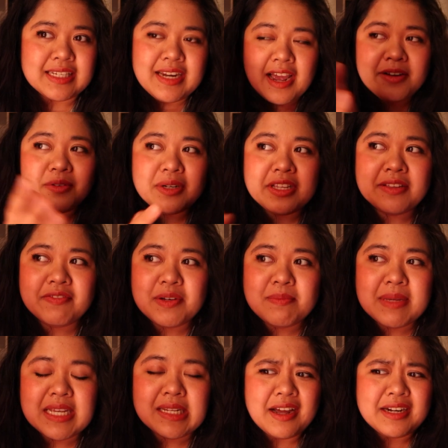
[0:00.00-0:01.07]
And I don't even
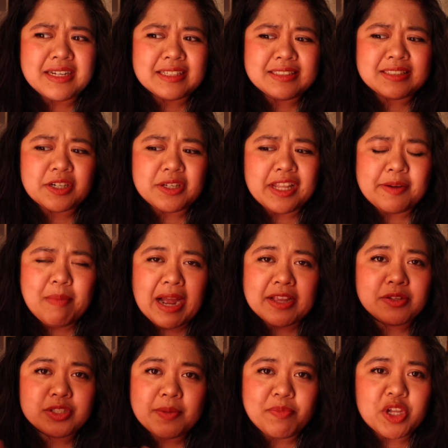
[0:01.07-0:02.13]
mean not necessarily like buying
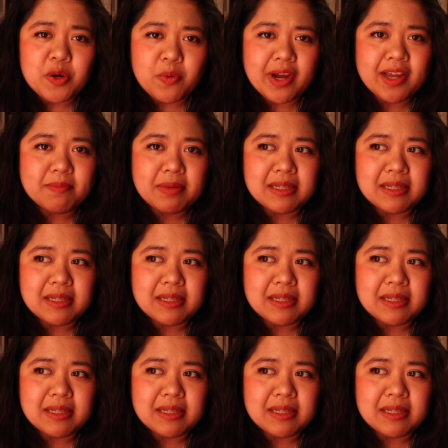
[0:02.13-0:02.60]
you something grand,